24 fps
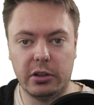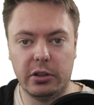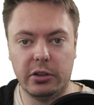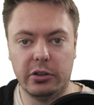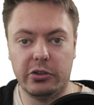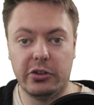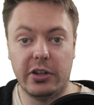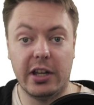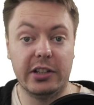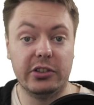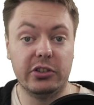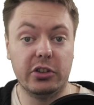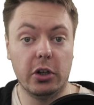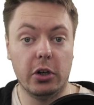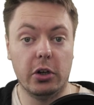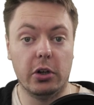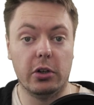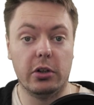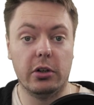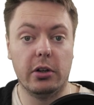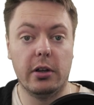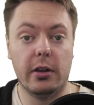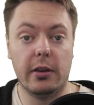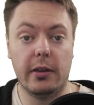So that's
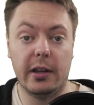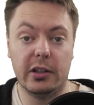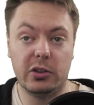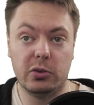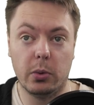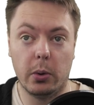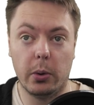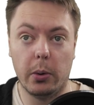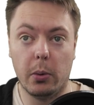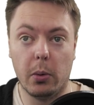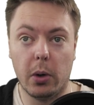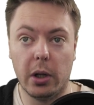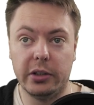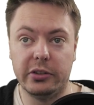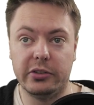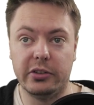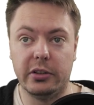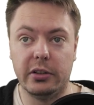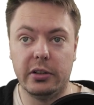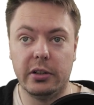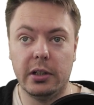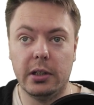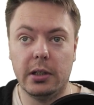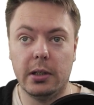good. That's what we
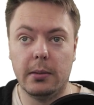wanted.